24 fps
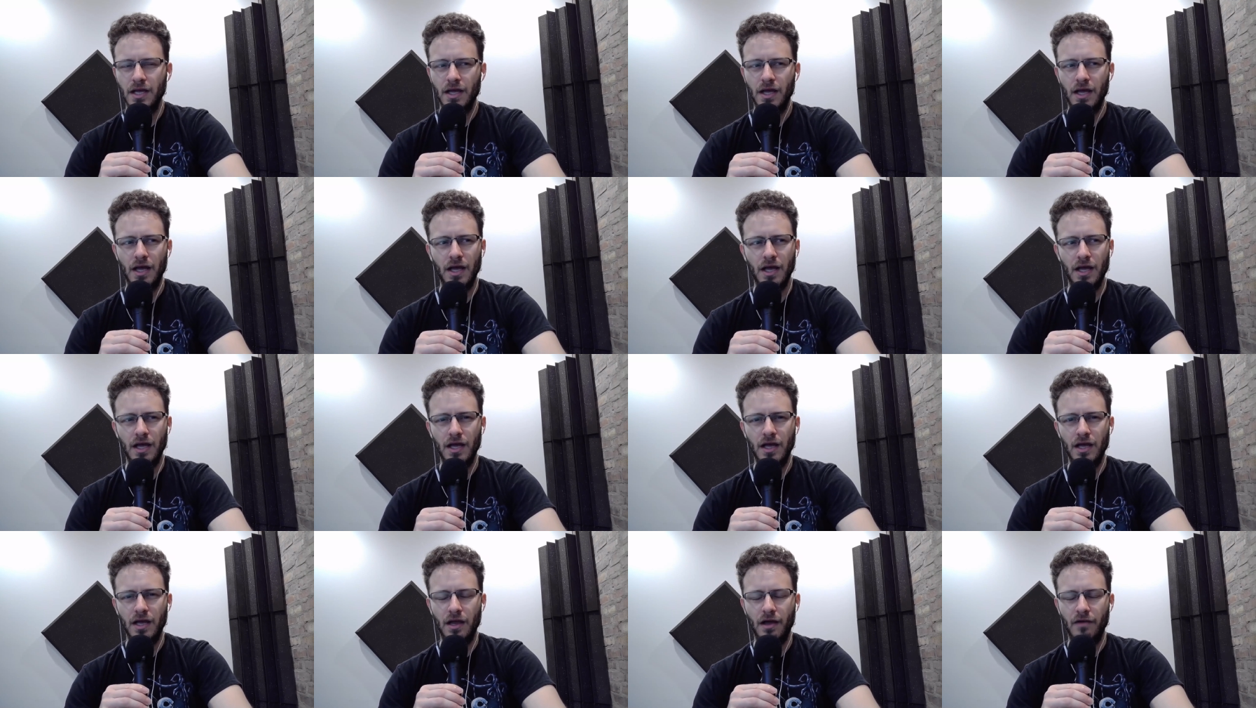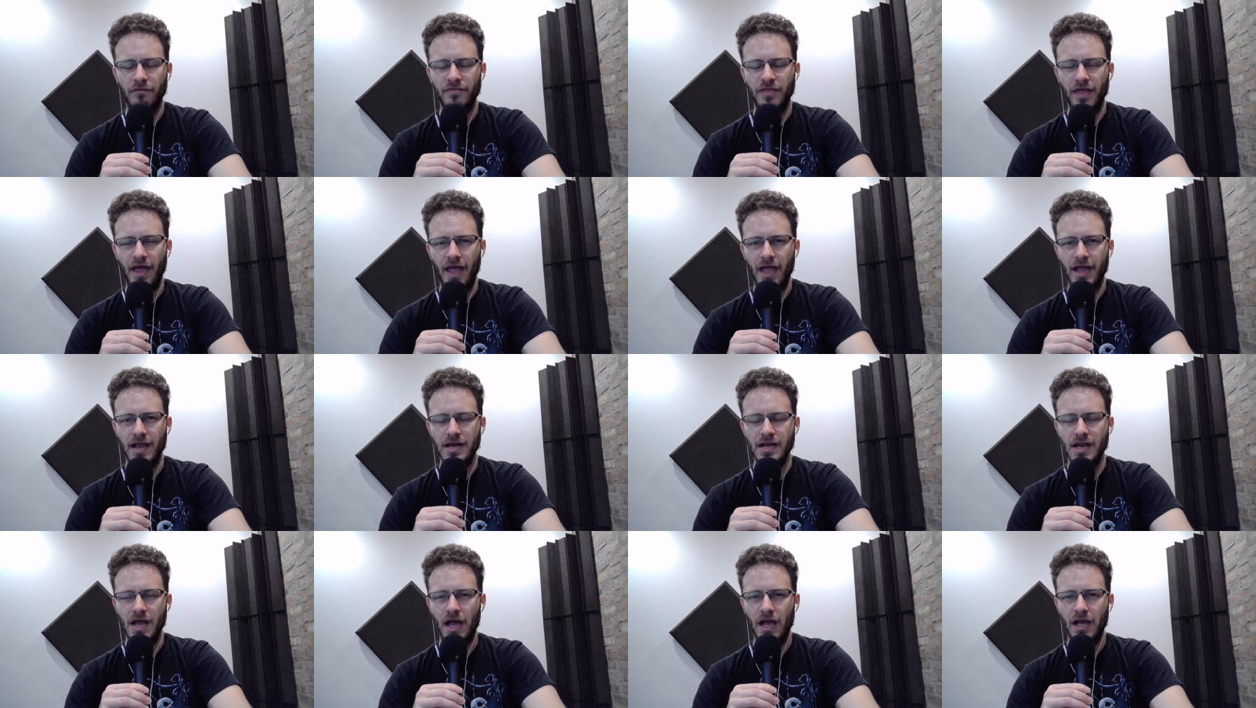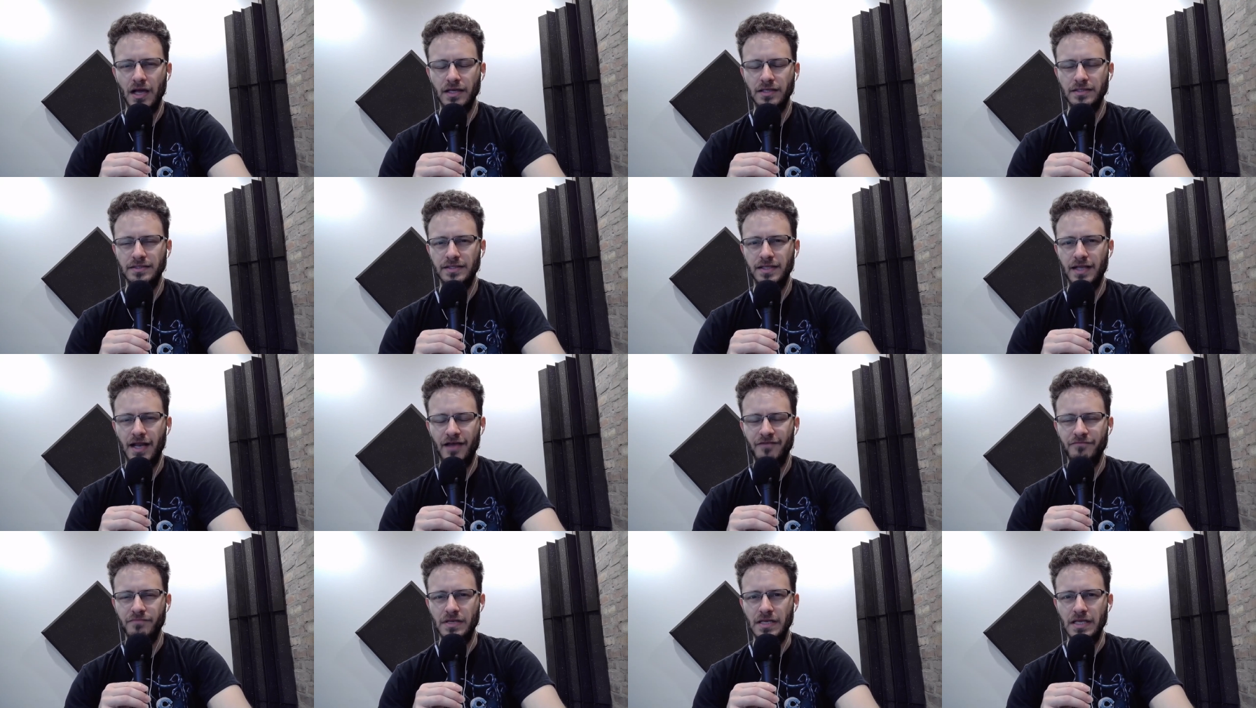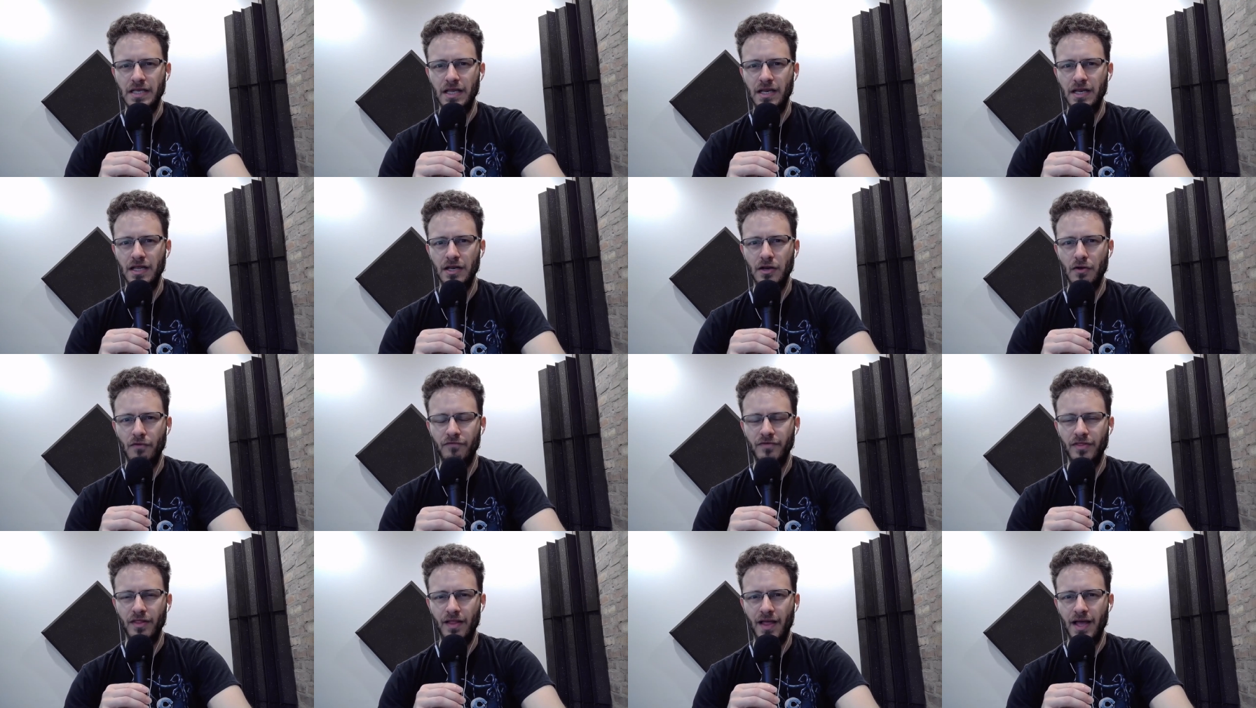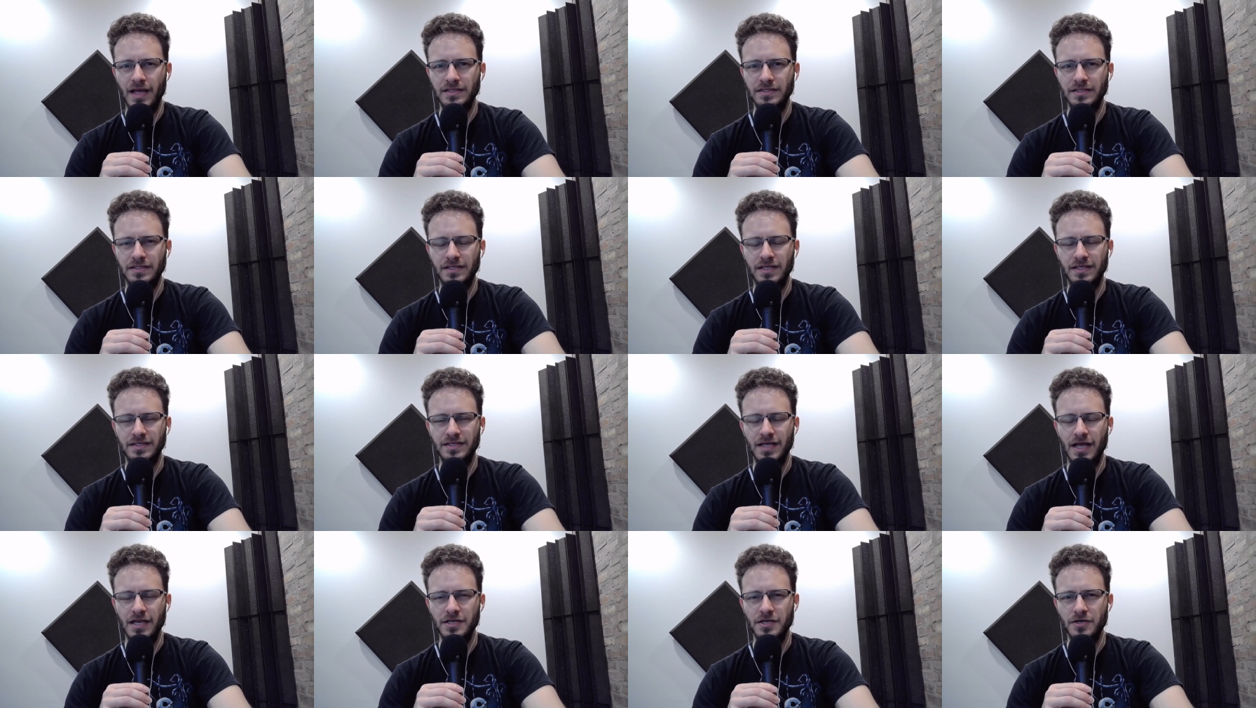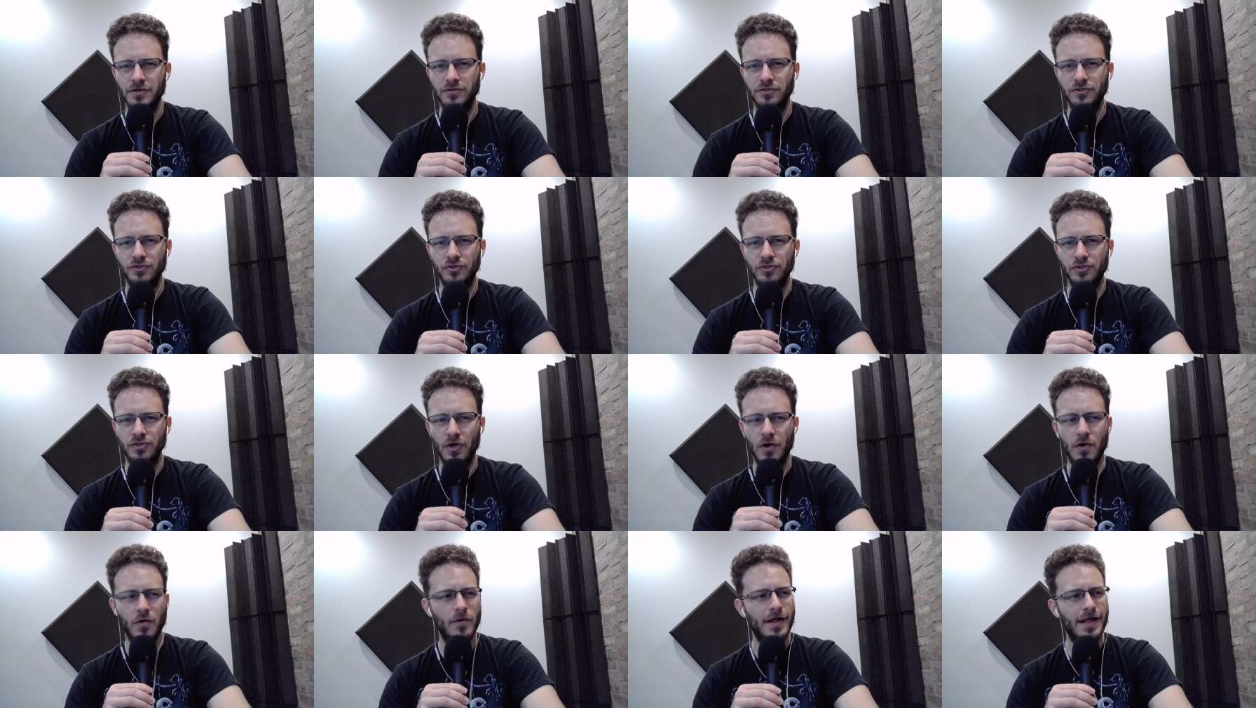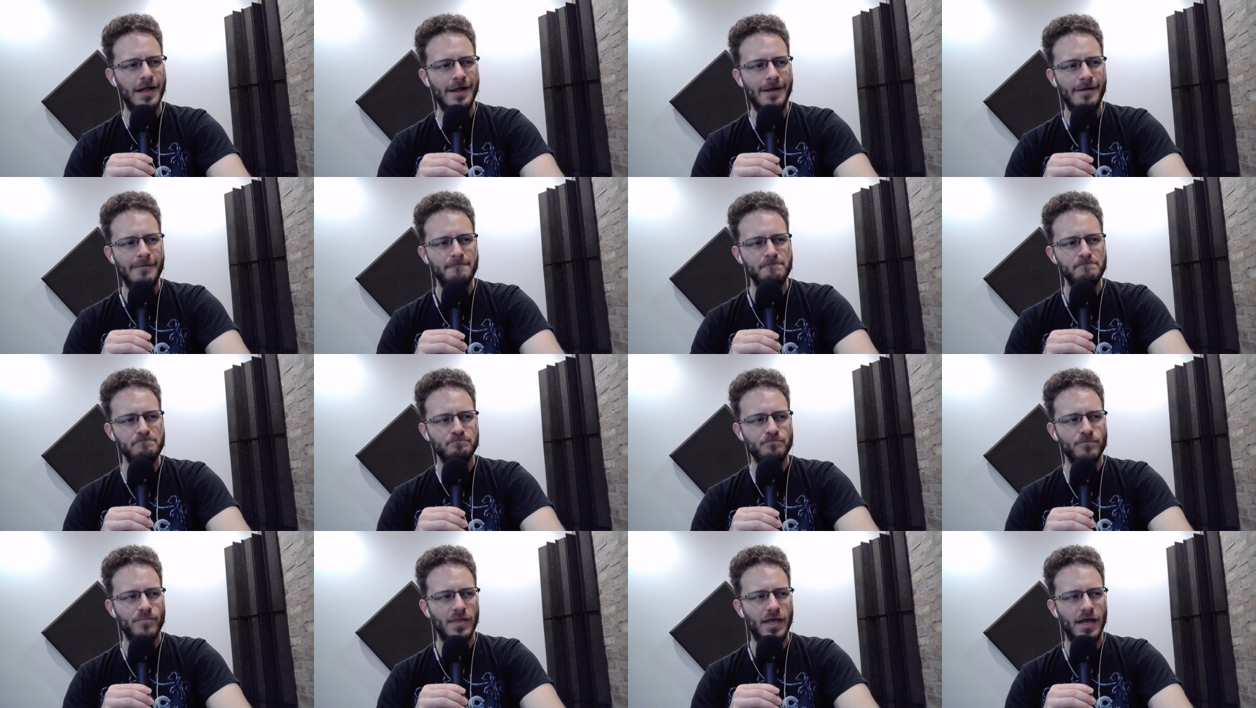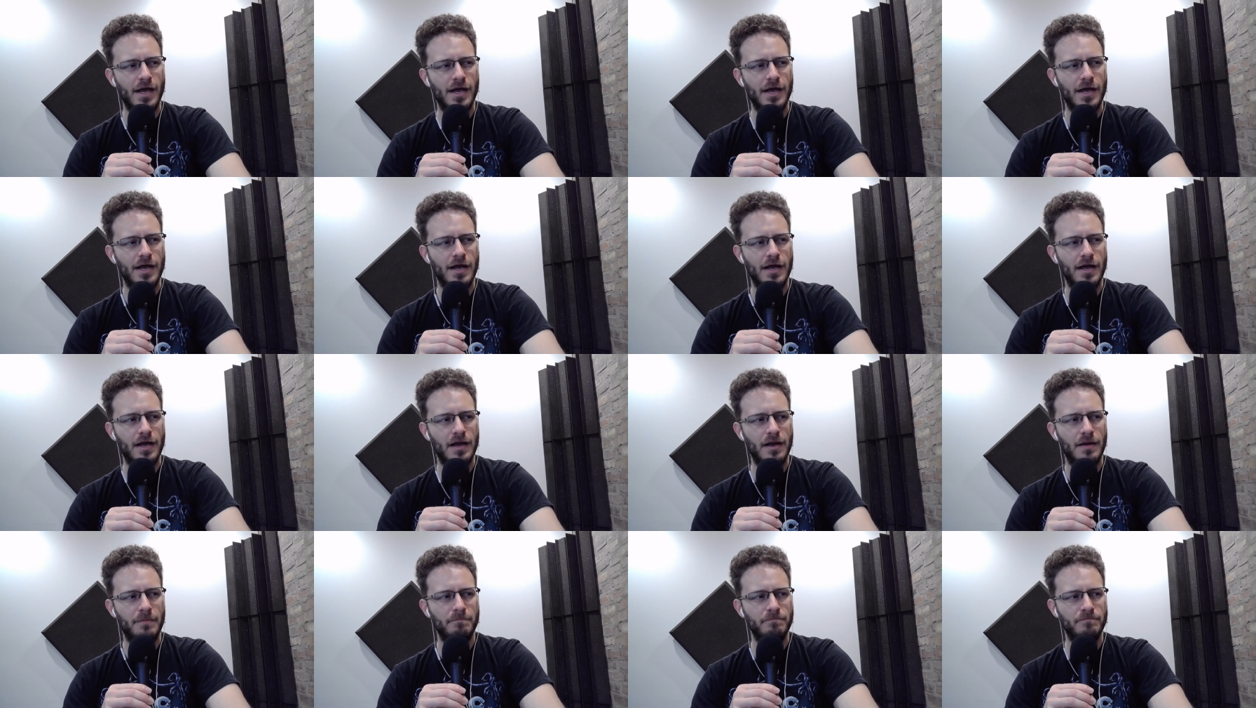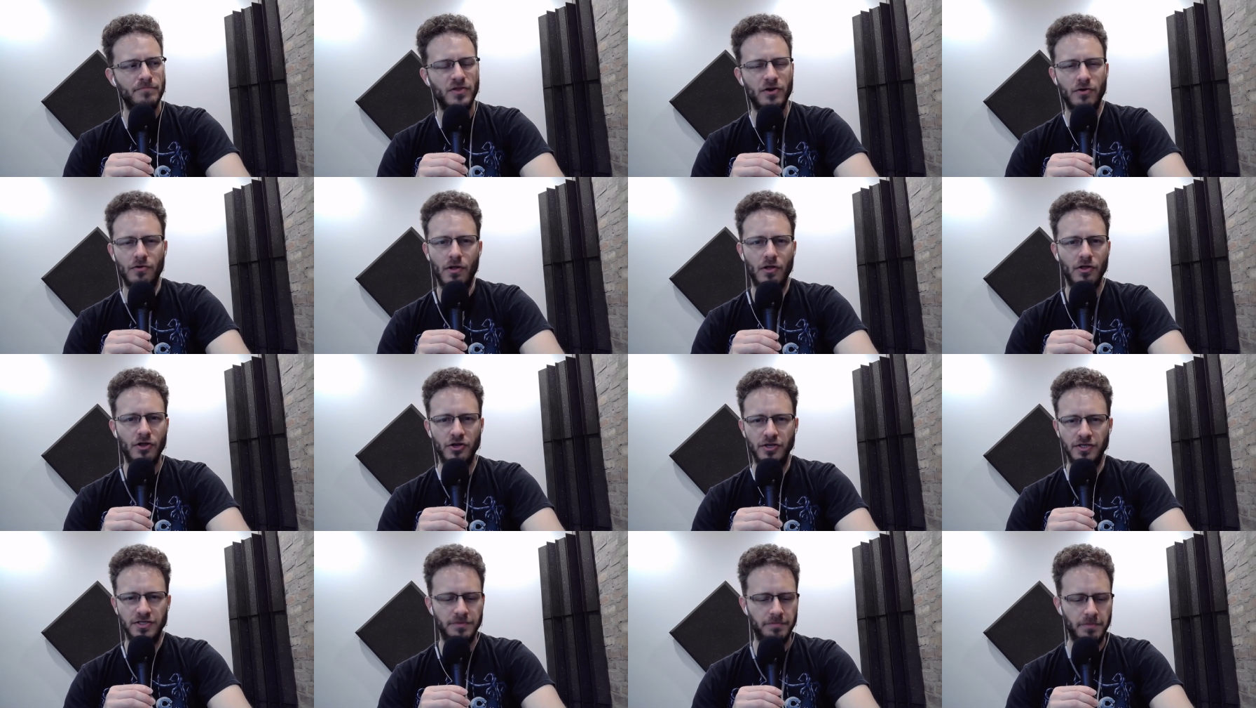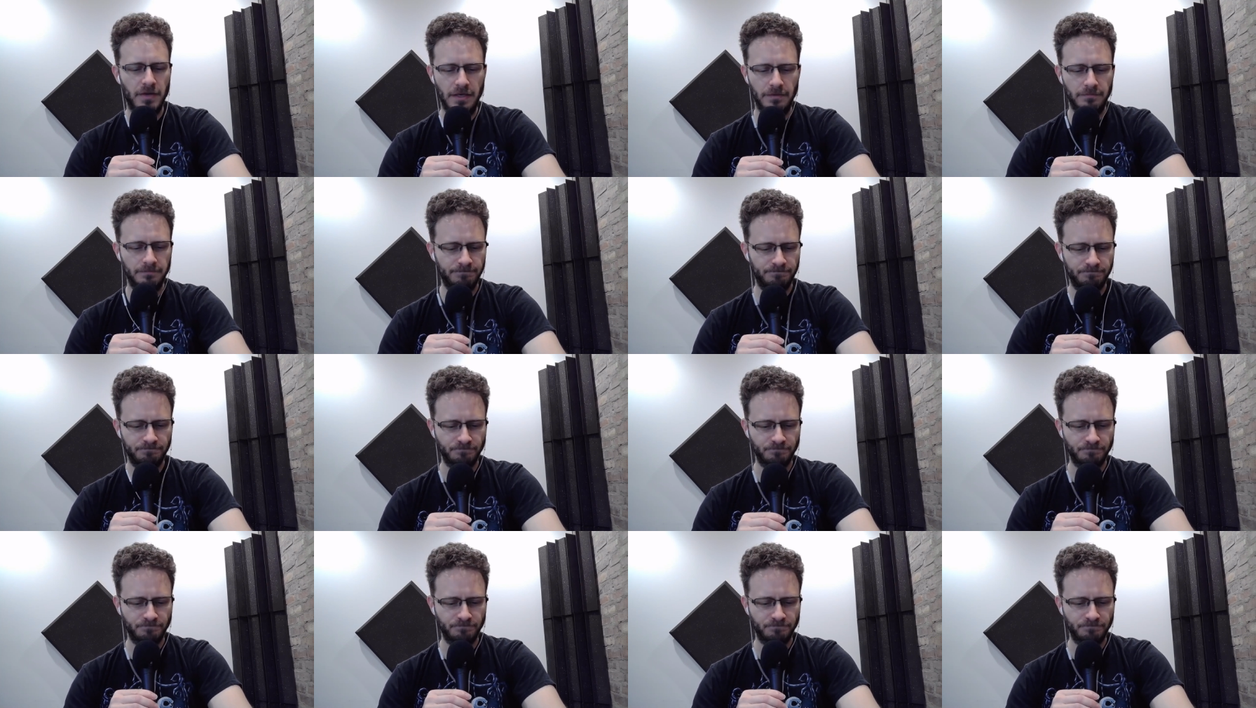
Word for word: of the eggnogs that I've been getting over the last 10 years or so. They're all good to me.